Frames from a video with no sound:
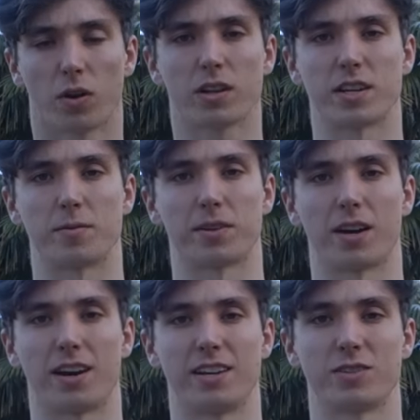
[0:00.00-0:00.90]
What is up,
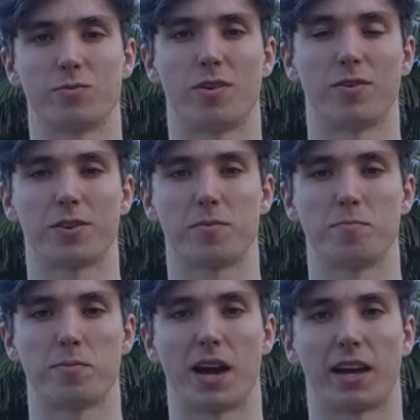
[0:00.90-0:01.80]
guys?
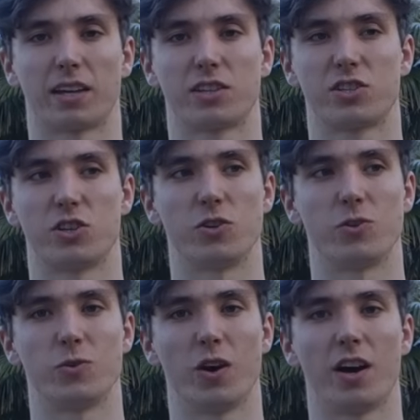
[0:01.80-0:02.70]
Welcome back
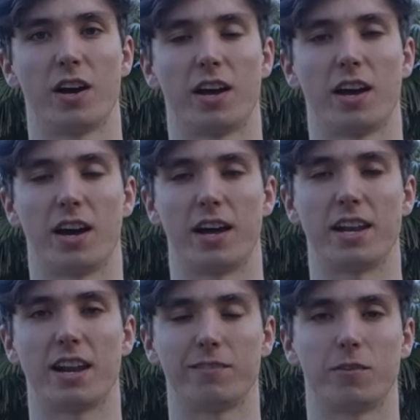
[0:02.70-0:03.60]
to
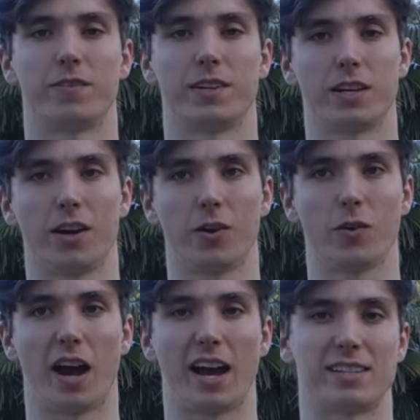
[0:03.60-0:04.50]
another video,
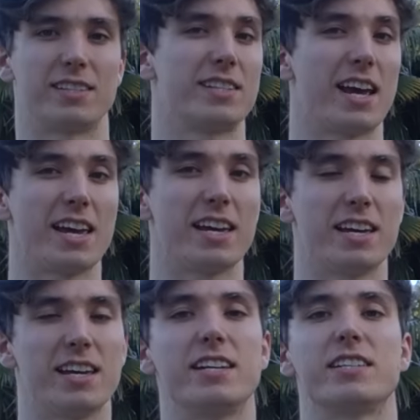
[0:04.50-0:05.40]
and today
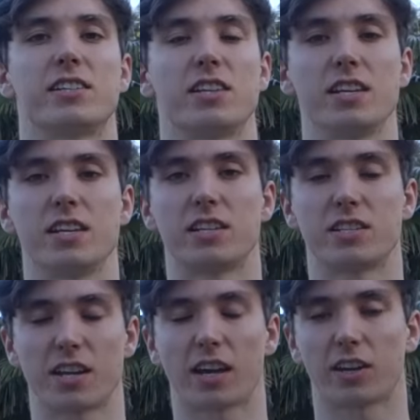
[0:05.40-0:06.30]
it is the
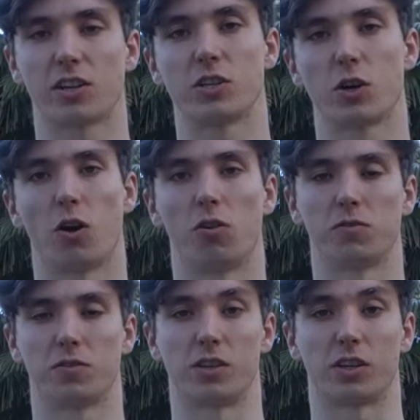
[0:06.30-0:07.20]
second
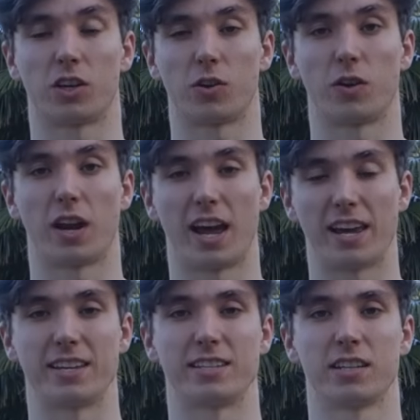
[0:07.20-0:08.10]
of the
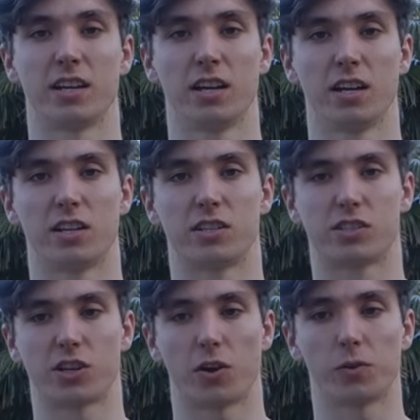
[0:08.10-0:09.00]
Q&As.
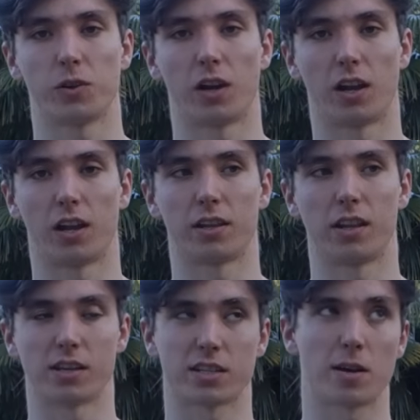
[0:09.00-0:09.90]
So
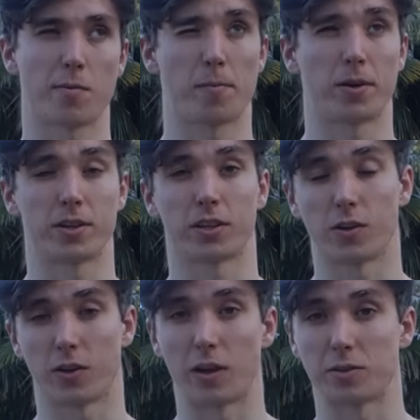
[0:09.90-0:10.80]
last time I uploaded the
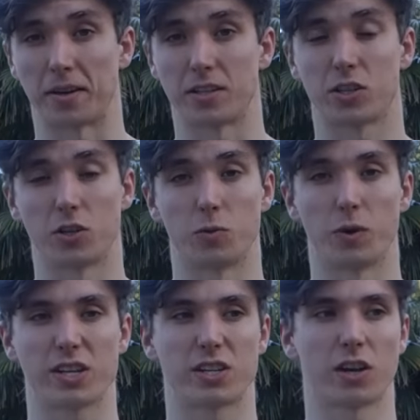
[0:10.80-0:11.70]
Q&A was about 2
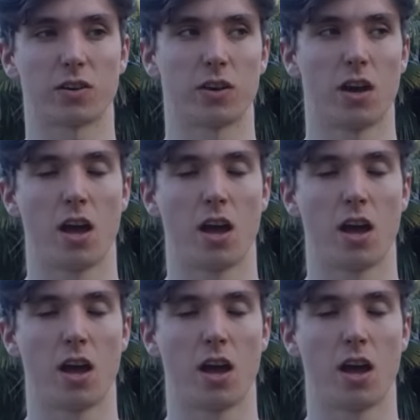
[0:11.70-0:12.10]
weeks ago,